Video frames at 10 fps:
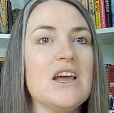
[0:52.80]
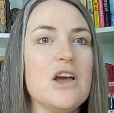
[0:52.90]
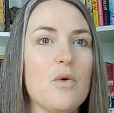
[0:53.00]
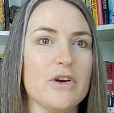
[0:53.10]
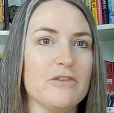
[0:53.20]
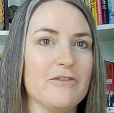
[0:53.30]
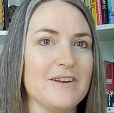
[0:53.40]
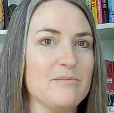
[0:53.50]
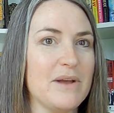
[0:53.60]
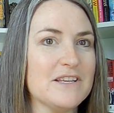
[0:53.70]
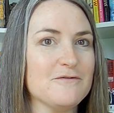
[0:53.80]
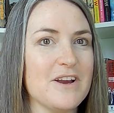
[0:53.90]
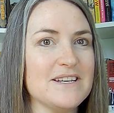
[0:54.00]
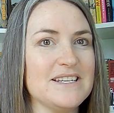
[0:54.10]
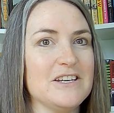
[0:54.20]
When her best
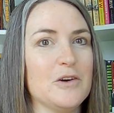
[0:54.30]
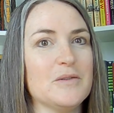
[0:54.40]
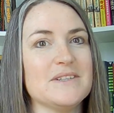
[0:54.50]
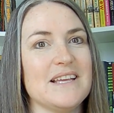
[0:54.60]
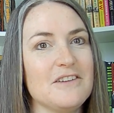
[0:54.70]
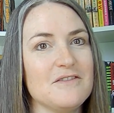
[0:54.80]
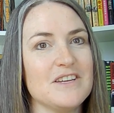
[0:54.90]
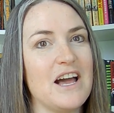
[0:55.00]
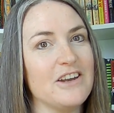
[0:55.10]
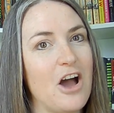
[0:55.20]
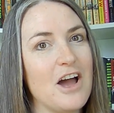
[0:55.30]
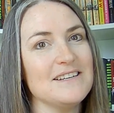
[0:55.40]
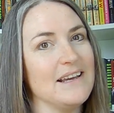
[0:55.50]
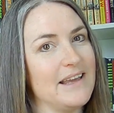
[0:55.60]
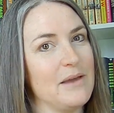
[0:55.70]
friend Tio, son of the Anon
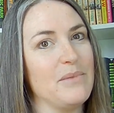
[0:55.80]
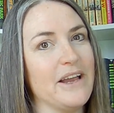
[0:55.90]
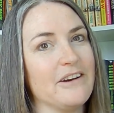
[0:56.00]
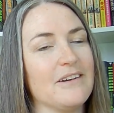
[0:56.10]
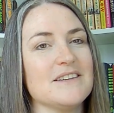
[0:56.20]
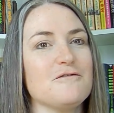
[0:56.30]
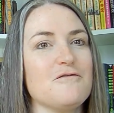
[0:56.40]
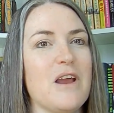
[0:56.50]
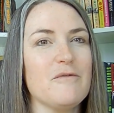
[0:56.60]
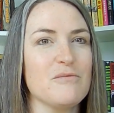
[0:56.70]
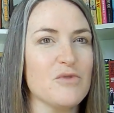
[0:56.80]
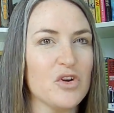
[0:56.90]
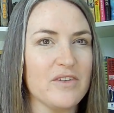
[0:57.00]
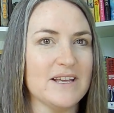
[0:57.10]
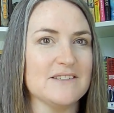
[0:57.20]
Tech Empire, is framed for
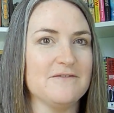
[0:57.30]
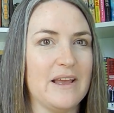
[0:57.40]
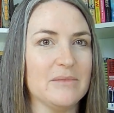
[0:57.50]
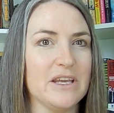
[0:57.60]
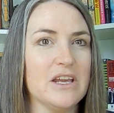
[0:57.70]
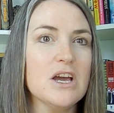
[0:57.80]
murdering his family,